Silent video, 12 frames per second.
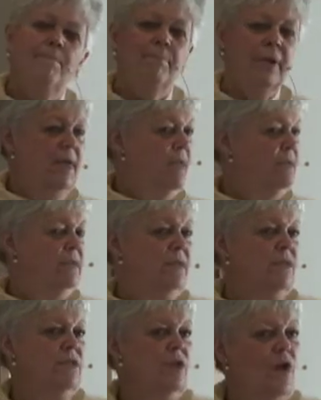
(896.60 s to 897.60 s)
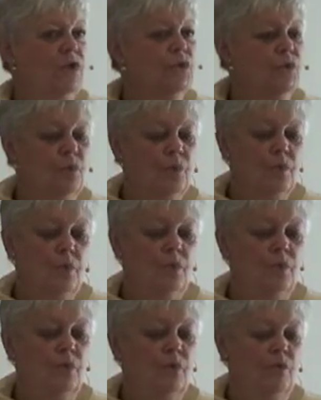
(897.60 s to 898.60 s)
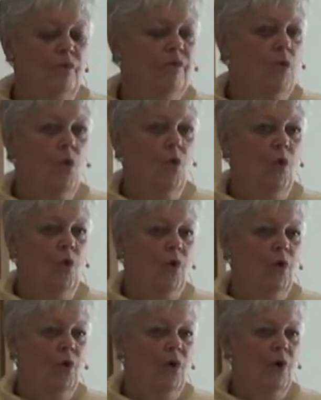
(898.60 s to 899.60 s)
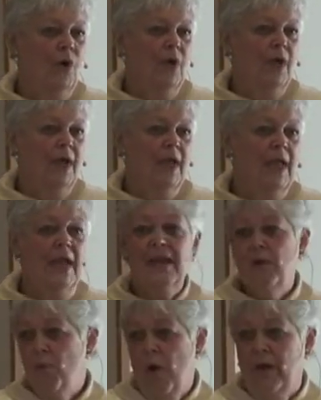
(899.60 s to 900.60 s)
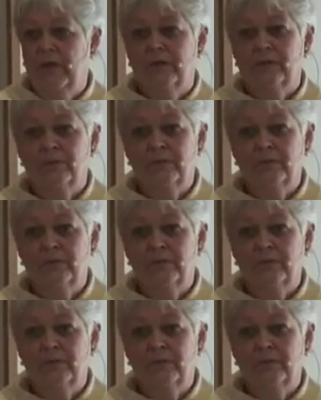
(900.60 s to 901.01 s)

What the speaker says: But is this not true for anyone